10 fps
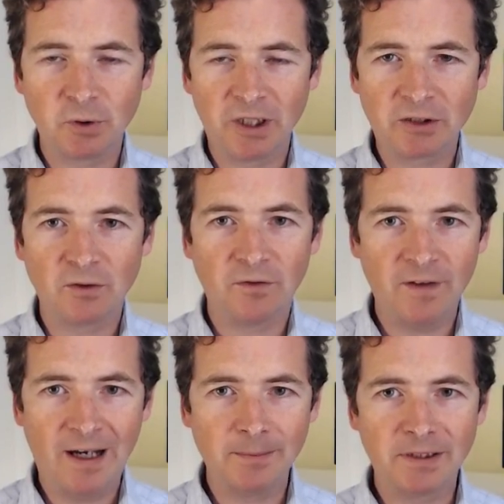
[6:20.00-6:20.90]
you get your
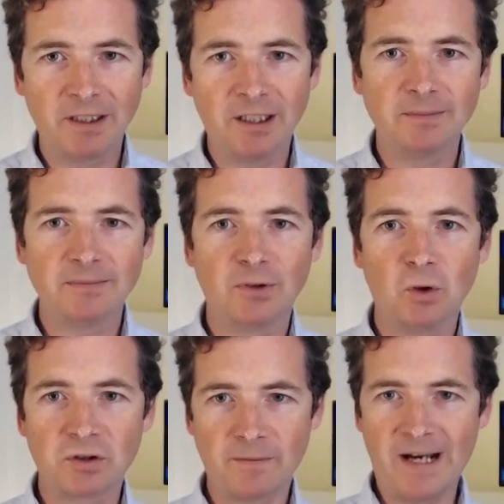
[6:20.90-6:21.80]
family name
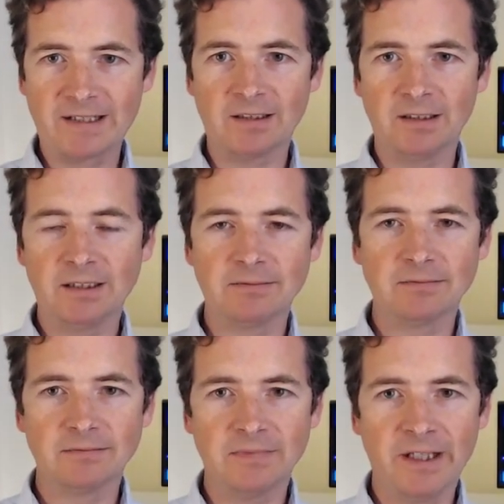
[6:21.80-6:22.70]
automatically,
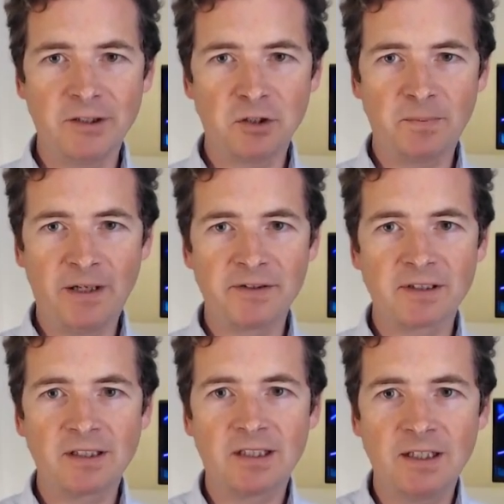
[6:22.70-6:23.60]
and then your
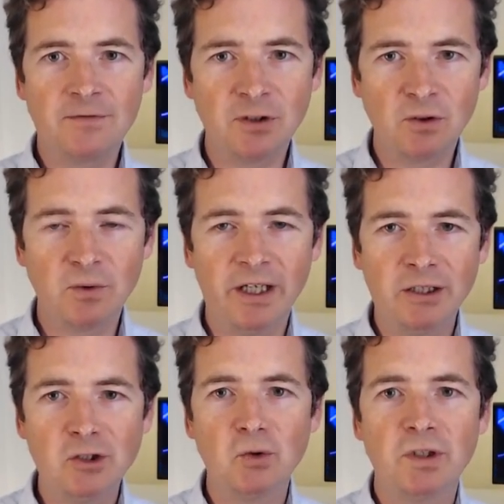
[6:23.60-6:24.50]
parents give you
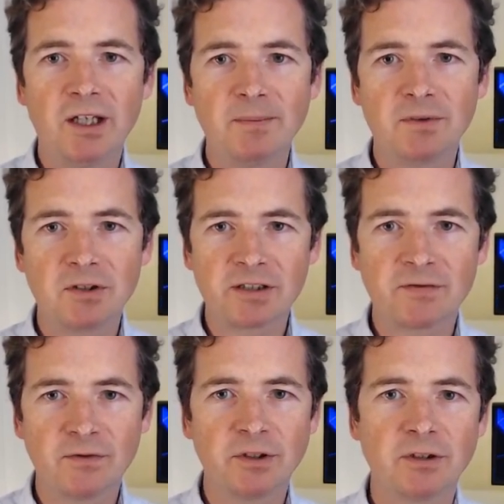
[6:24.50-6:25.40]
a new name
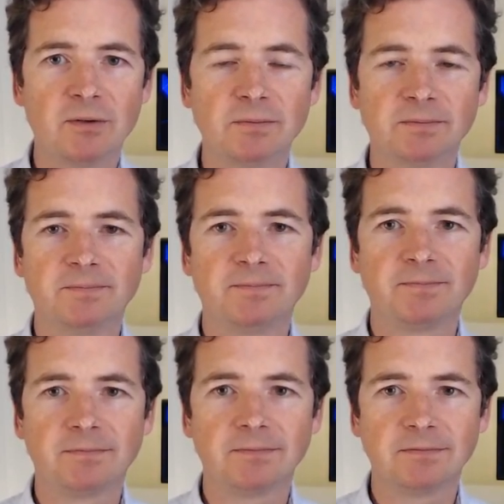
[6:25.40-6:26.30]
just for you.
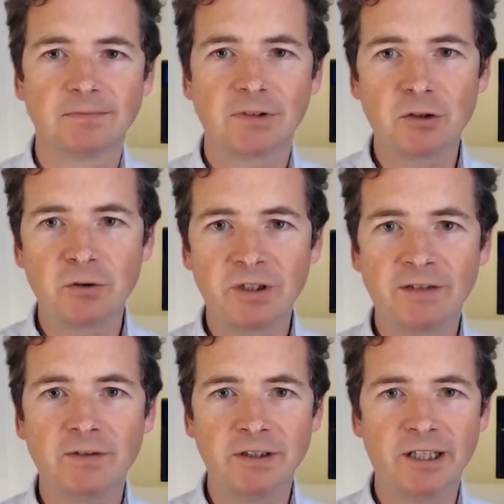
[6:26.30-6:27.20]
So your
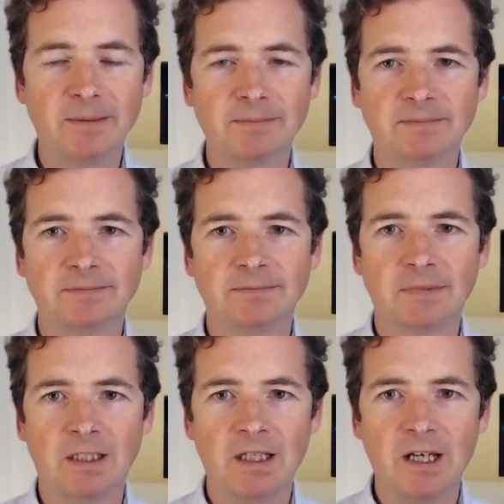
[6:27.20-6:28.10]
given name
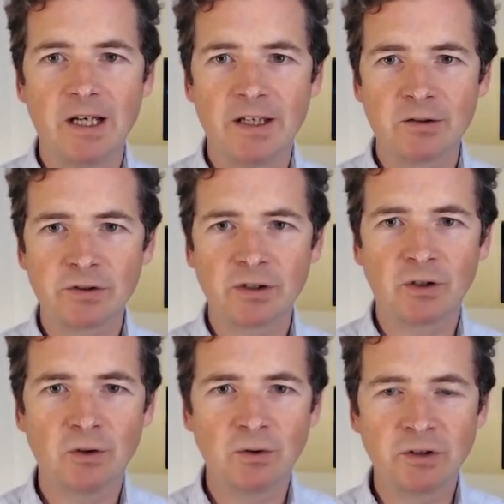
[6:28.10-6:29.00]
is
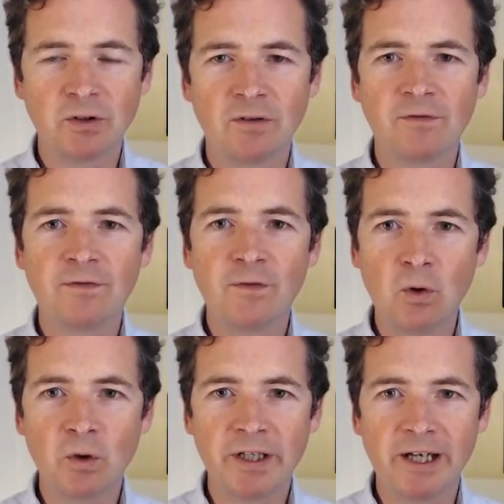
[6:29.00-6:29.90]
also called your
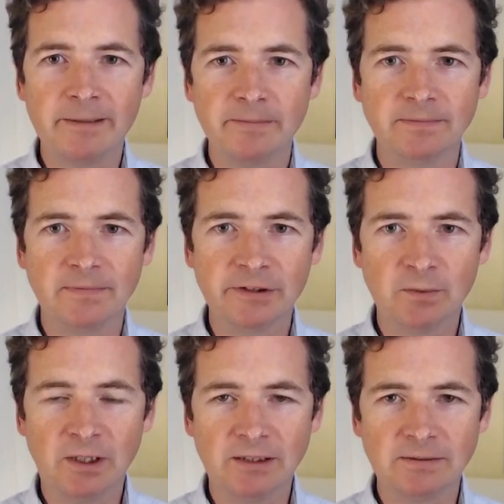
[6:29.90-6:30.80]
forename
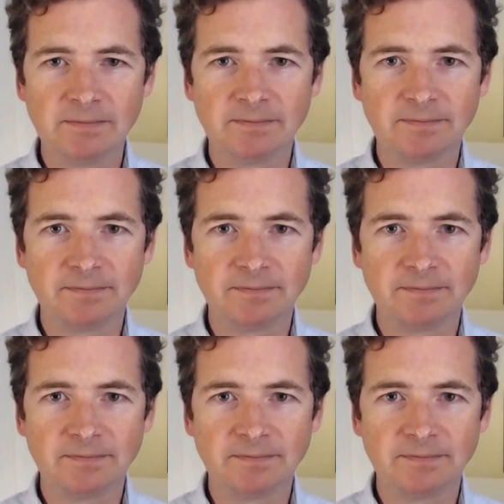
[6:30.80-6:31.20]
as well.